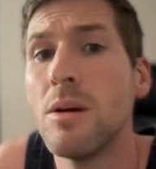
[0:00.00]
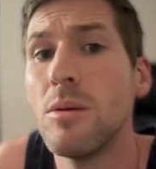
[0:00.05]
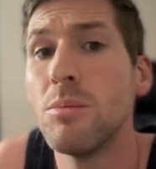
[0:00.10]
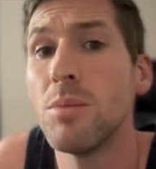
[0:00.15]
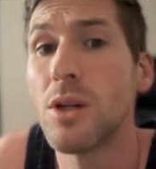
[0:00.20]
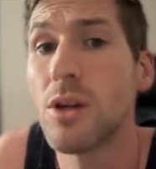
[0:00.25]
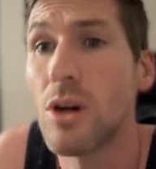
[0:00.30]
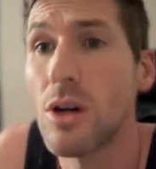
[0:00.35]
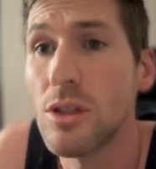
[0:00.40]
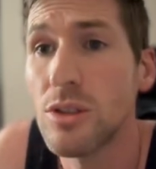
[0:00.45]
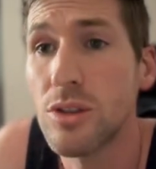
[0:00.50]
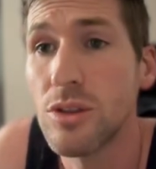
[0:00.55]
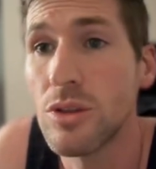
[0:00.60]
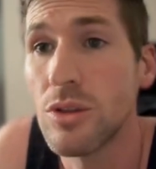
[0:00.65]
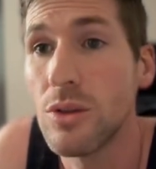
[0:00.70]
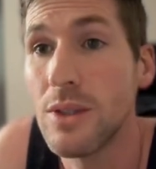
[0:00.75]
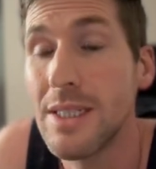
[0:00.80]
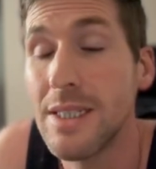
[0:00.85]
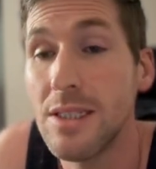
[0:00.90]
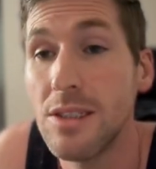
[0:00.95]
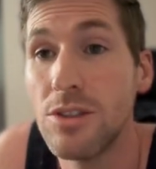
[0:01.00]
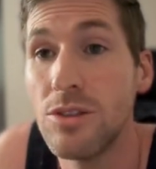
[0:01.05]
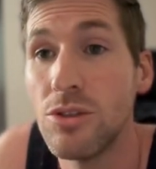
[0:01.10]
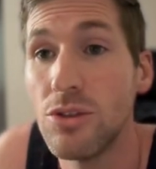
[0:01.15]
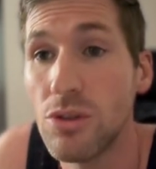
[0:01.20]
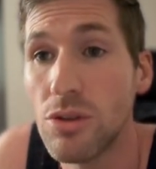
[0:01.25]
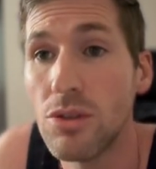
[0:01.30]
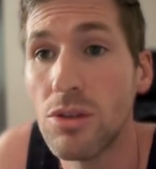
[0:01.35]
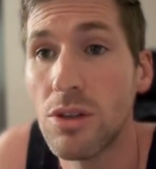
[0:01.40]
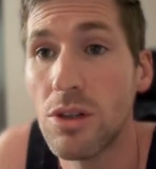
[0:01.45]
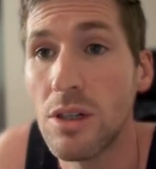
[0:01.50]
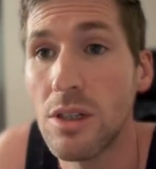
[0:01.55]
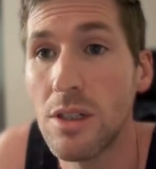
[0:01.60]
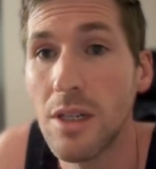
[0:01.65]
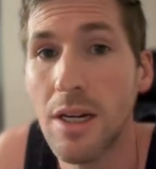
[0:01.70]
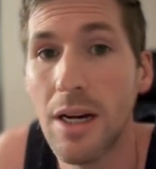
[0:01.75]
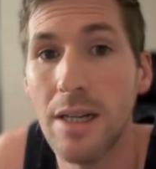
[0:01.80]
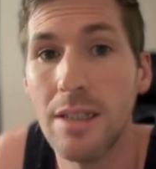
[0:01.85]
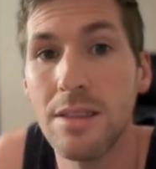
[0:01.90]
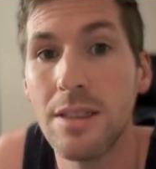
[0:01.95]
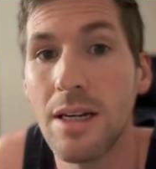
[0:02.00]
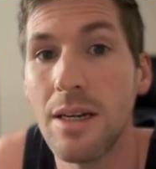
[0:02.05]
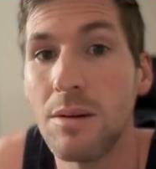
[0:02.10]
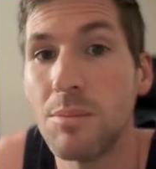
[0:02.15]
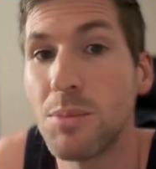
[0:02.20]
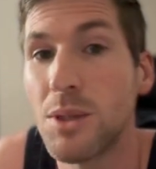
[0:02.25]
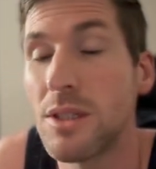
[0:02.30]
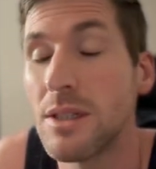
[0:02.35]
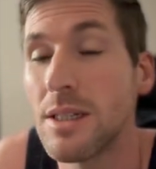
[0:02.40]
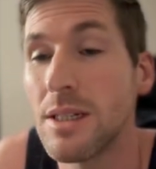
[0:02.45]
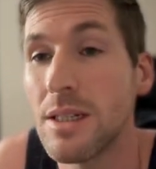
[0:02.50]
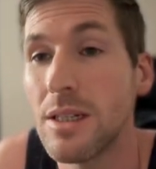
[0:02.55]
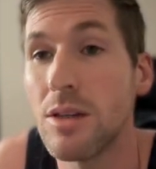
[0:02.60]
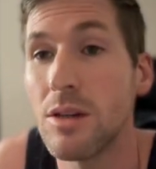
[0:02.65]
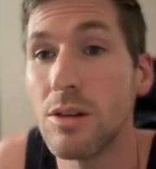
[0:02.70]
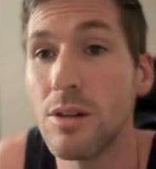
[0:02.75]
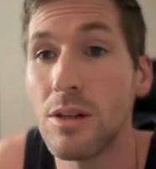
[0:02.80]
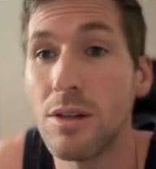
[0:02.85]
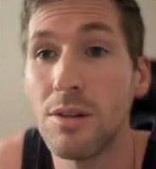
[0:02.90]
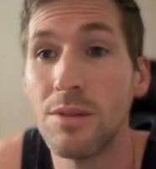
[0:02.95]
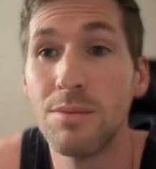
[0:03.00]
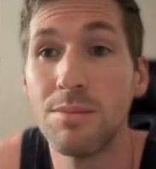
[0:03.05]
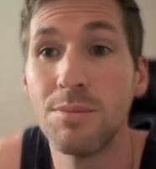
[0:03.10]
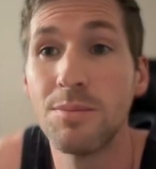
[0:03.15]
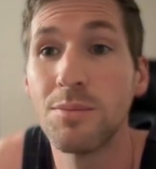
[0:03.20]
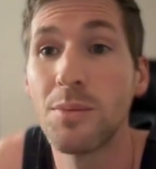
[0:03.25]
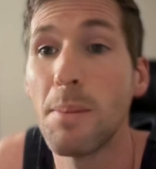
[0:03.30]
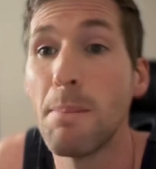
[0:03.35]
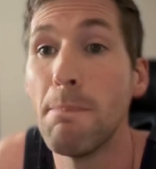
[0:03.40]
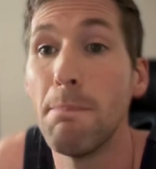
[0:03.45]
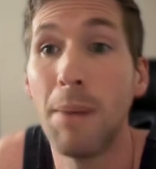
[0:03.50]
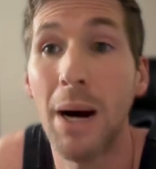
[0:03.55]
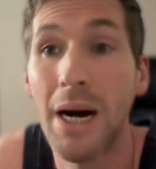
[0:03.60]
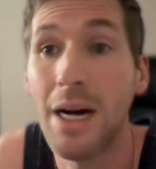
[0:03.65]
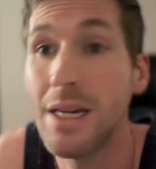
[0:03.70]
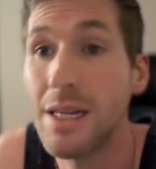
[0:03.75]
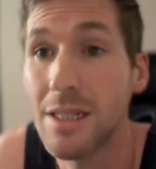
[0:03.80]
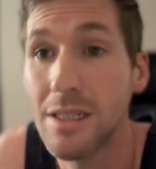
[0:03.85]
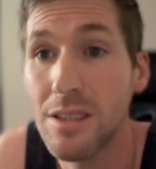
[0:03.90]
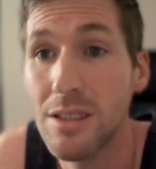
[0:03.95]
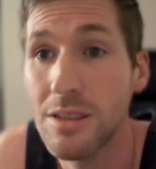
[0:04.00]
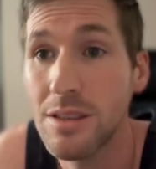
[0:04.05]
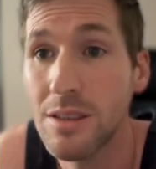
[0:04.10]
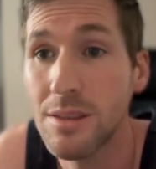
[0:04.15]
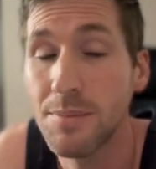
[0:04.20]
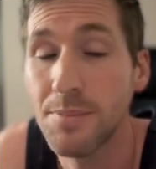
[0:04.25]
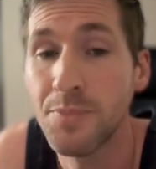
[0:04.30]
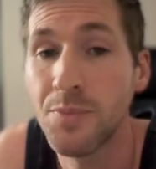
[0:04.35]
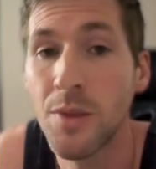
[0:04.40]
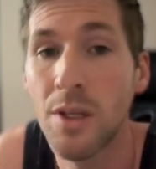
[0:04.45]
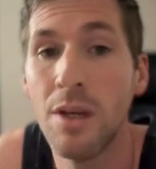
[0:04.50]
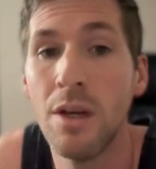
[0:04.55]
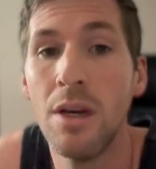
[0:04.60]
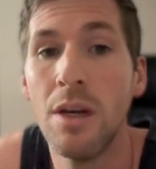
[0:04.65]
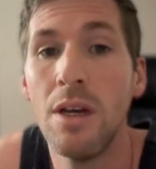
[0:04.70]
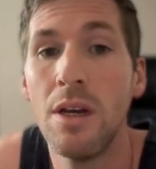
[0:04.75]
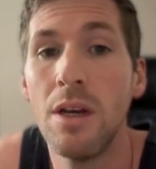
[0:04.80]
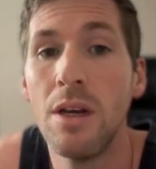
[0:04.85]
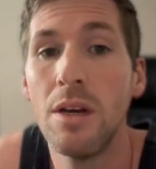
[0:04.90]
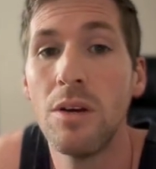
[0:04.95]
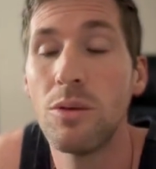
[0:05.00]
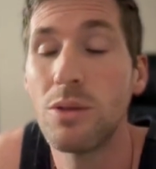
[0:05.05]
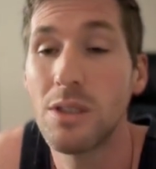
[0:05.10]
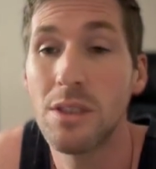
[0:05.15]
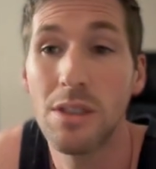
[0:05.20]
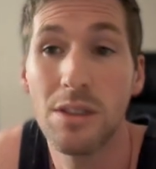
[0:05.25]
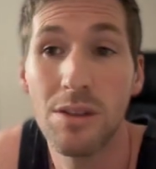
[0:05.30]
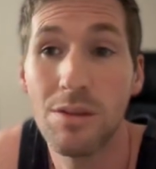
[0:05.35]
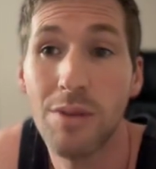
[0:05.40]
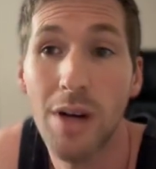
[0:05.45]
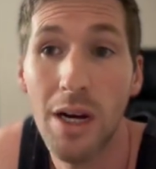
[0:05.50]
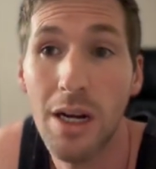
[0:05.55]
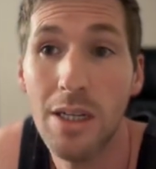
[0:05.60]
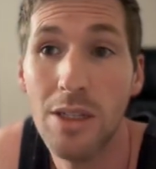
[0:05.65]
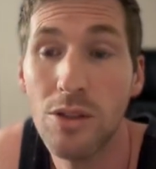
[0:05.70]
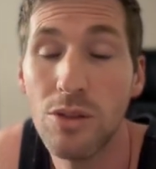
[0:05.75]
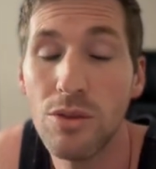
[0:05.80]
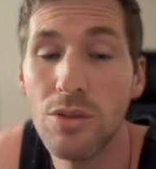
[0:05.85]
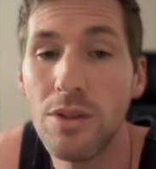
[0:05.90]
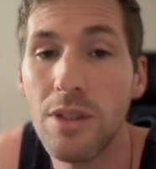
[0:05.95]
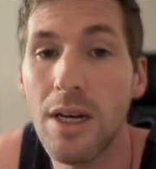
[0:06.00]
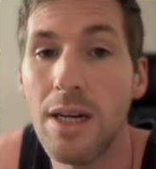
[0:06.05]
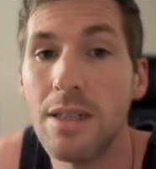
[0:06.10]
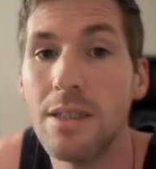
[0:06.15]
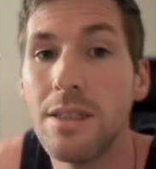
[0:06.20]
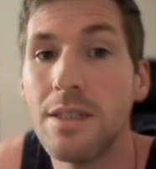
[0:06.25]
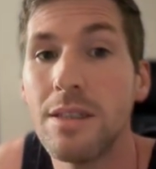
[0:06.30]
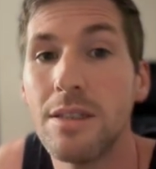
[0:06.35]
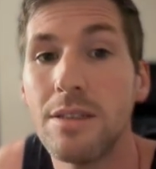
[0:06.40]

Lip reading: But also each neuron has a particular bias, which is a value that